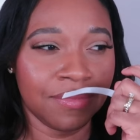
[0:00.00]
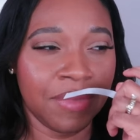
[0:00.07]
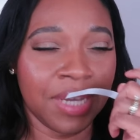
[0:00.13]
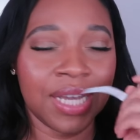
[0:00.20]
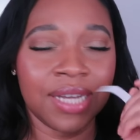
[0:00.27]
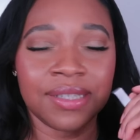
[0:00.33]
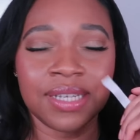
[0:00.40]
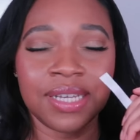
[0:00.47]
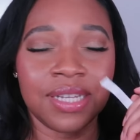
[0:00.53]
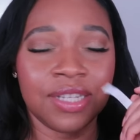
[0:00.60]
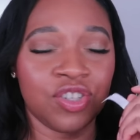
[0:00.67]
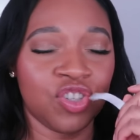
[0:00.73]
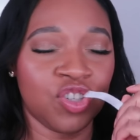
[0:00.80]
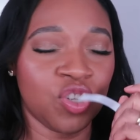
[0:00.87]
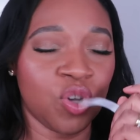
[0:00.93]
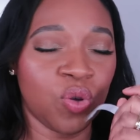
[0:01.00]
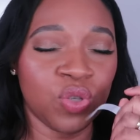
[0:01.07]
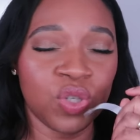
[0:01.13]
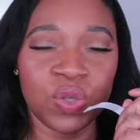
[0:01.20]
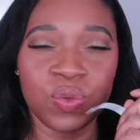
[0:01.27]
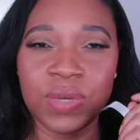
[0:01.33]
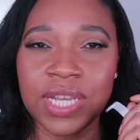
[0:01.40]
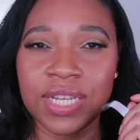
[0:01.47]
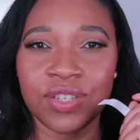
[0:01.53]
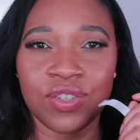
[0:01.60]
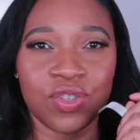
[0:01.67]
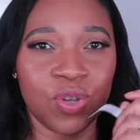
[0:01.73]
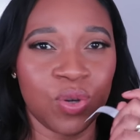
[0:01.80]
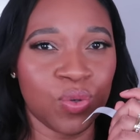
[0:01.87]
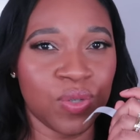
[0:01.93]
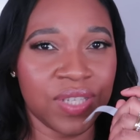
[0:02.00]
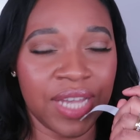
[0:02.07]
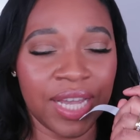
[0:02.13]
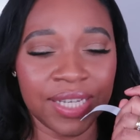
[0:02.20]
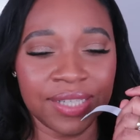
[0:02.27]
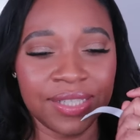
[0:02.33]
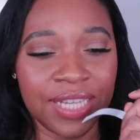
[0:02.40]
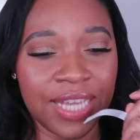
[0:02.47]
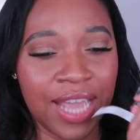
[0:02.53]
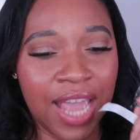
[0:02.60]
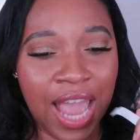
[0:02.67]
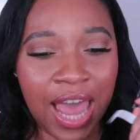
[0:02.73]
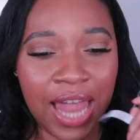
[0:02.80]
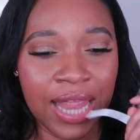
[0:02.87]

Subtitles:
because it is so sweet, so sexy.